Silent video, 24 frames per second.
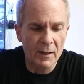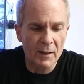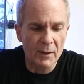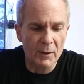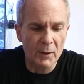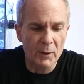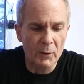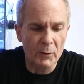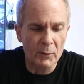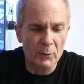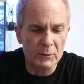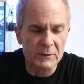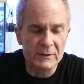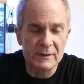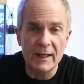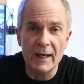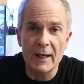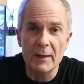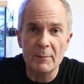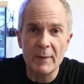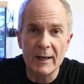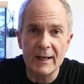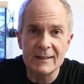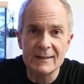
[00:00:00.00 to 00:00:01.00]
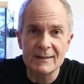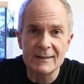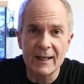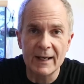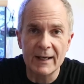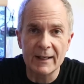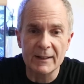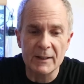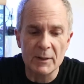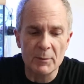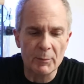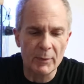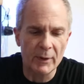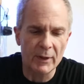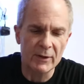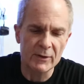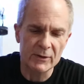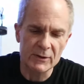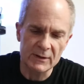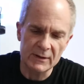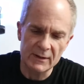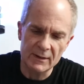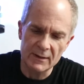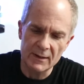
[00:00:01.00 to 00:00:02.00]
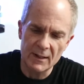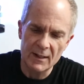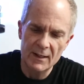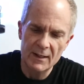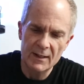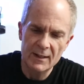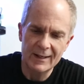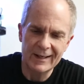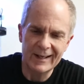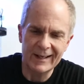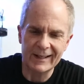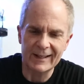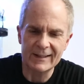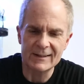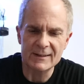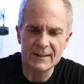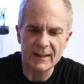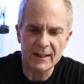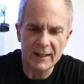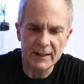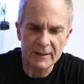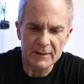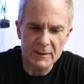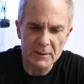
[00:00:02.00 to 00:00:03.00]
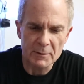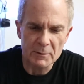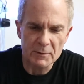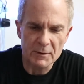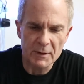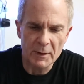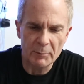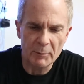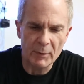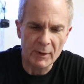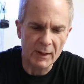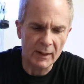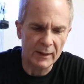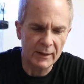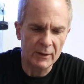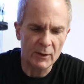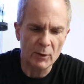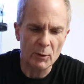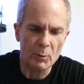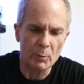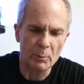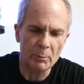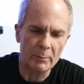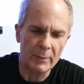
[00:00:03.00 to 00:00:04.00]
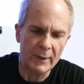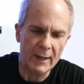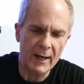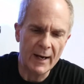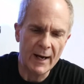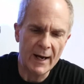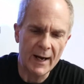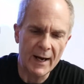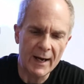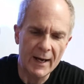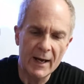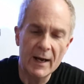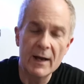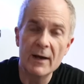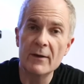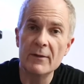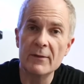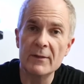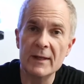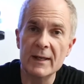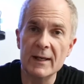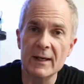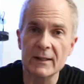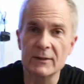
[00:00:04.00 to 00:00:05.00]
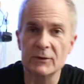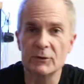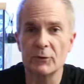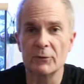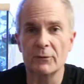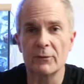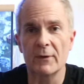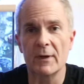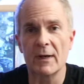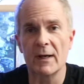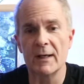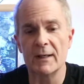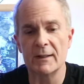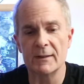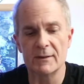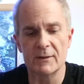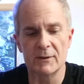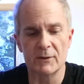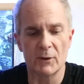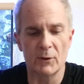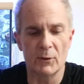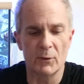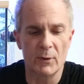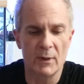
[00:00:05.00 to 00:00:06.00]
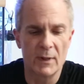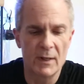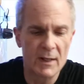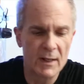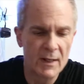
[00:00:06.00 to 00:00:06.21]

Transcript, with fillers: a little side-by-side -side comparison. Like I said, I typically don't buy the extra fine, so